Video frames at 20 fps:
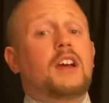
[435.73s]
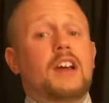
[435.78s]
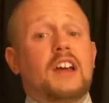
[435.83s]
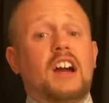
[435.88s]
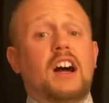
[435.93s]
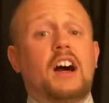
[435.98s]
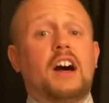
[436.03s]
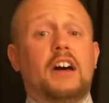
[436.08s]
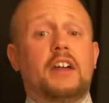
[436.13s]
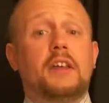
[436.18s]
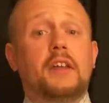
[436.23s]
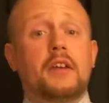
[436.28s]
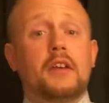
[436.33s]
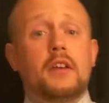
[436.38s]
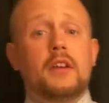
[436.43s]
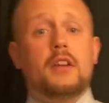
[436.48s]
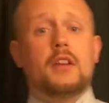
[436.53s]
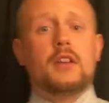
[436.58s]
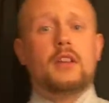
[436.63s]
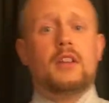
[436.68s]
God
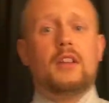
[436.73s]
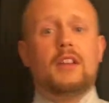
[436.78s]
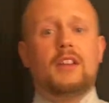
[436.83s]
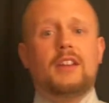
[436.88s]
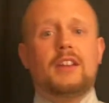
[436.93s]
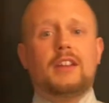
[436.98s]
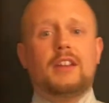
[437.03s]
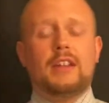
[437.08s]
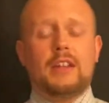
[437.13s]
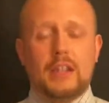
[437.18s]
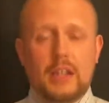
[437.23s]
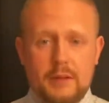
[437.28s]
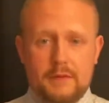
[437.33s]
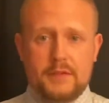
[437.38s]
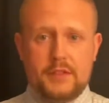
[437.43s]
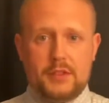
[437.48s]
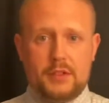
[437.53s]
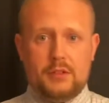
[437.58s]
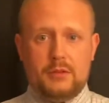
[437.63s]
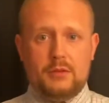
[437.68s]

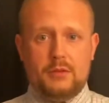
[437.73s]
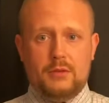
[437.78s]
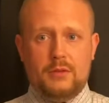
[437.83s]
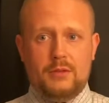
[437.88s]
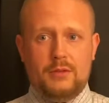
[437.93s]
loves you.